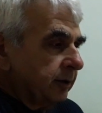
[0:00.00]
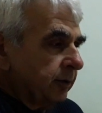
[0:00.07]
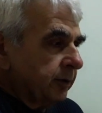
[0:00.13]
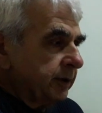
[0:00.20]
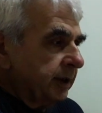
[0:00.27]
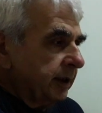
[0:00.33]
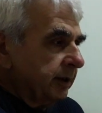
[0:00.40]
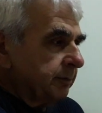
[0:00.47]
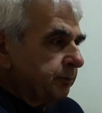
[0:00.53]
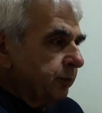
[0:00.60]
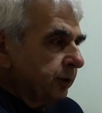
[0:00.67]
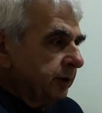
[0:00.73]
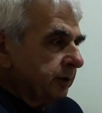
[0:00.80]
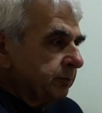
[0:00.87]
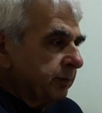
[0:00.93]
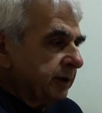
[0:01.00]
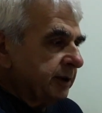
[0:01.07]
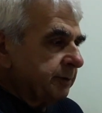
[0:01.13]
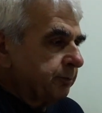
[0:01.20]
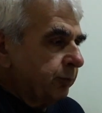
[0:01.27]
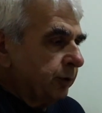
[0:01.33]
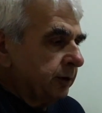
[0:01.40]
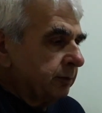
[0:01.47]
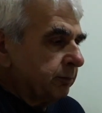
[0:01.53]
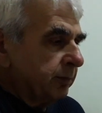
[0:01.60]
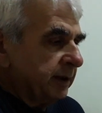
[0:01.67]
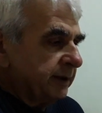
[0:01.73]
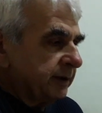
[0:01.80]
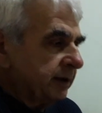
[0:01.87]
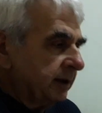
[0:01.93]
okay, point mass, point
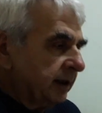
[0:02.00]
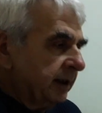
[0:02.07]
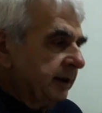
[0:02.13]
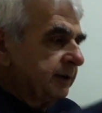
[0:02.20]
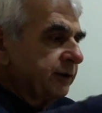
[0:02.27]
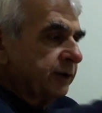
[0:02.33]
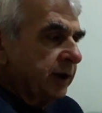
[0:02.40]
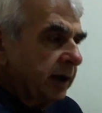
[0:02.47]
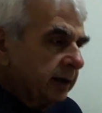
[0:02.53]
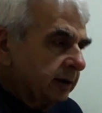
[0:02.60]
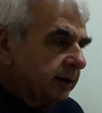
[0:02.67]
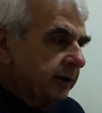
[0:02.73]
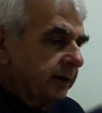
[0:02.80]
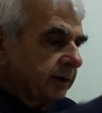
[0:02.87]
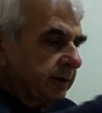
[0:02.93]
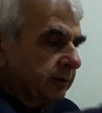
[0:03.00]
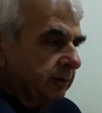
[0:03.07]
mass and cycling,